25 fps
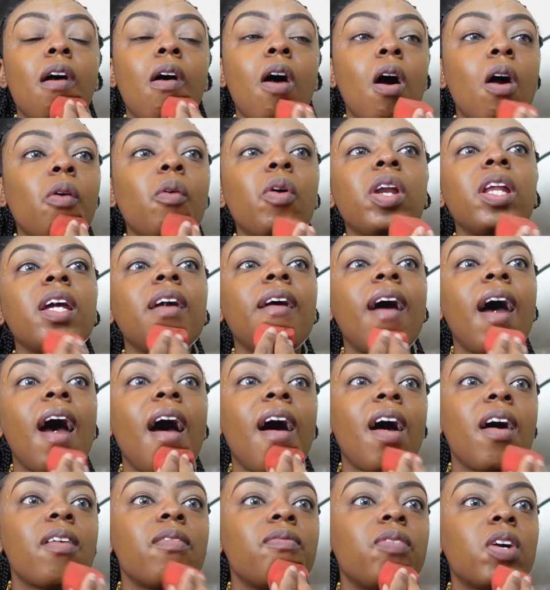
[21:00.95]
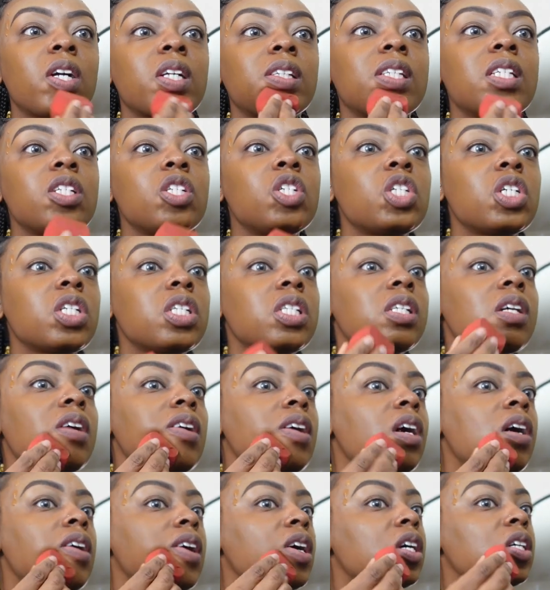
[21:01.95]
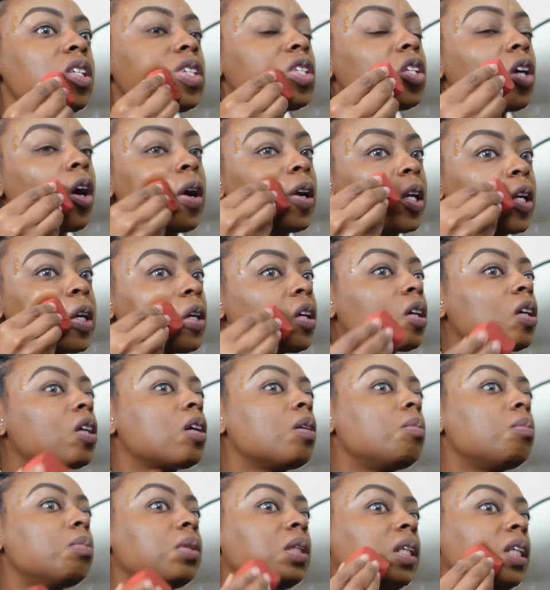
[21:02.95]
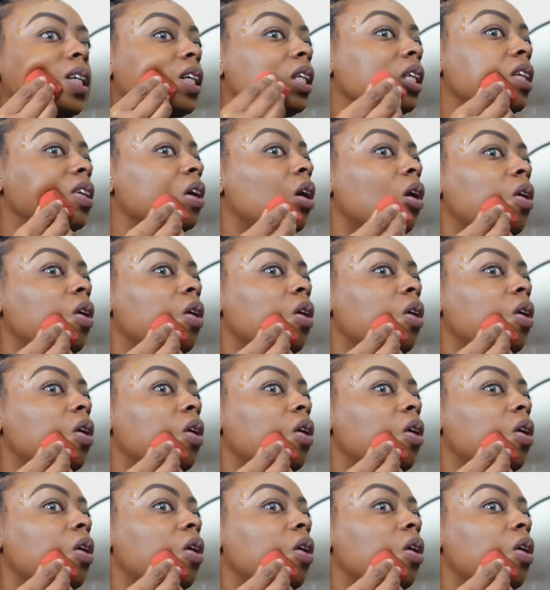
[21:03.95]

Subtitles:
already have versus just starting completely